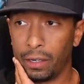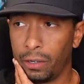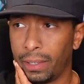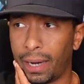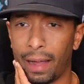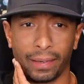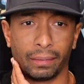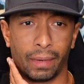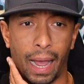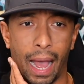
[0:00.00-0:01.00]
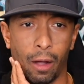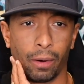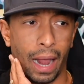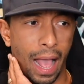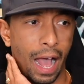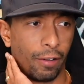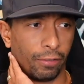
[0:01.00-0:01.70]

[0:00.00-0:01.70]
do it, I have an 1.5 hour